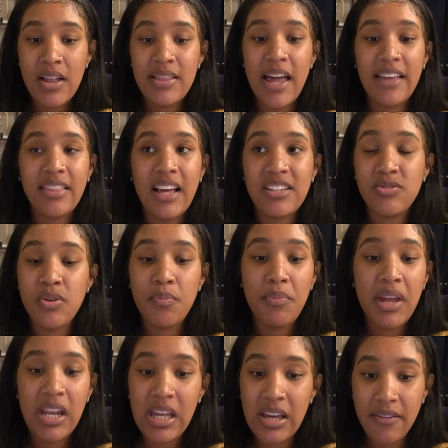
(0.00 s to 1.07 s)
Like, that's what
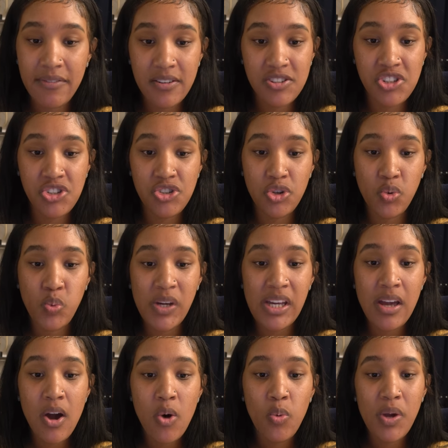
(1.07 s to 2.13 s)
many of us do.
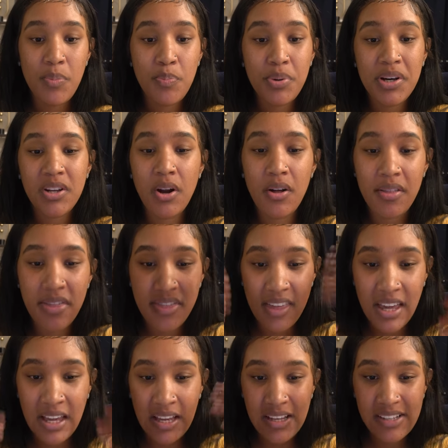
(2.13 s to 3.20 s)
We put on
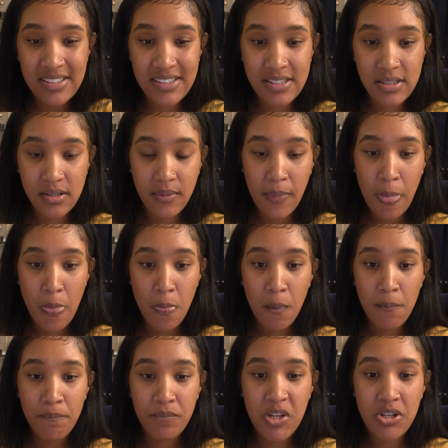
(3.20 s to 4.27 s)
things,
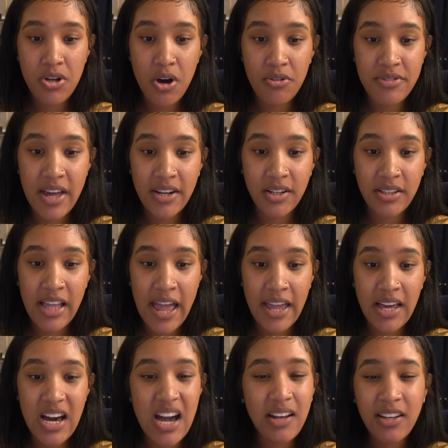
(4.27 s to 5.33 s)
you know, that are
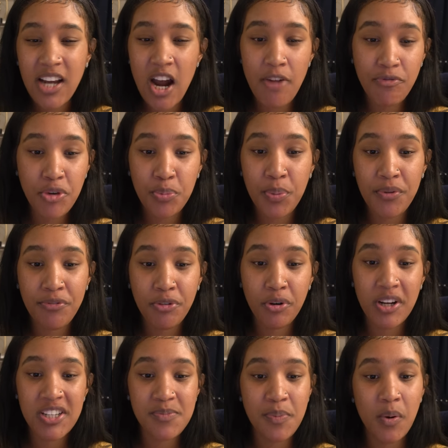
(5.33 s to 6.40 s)
like uncomfortable for
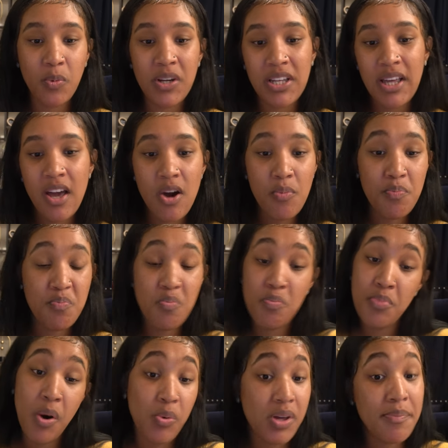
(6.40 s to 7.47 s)
us, but we
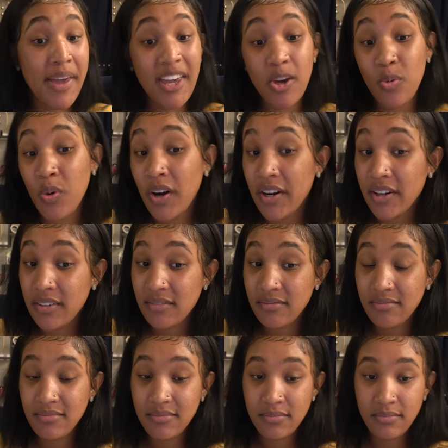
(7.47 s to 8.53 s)
make it work.
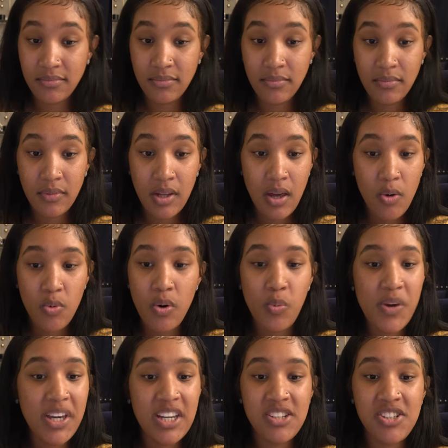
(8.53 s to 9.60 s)
When
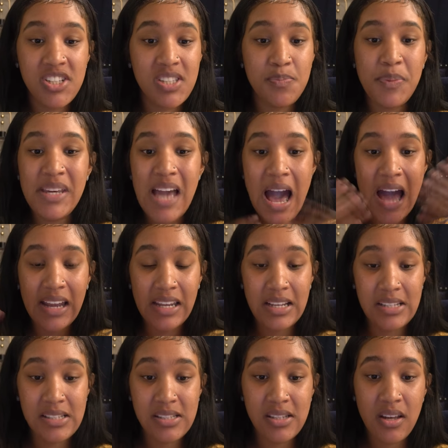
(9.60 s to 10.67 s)
we can just be
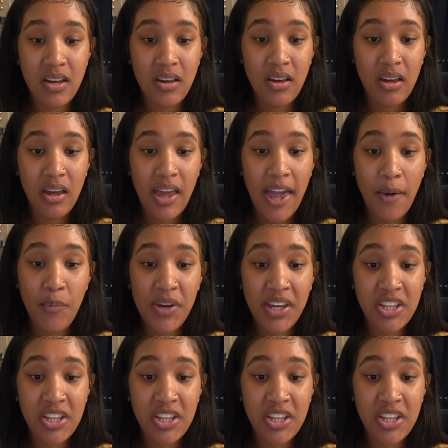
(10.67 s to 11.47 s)
honest and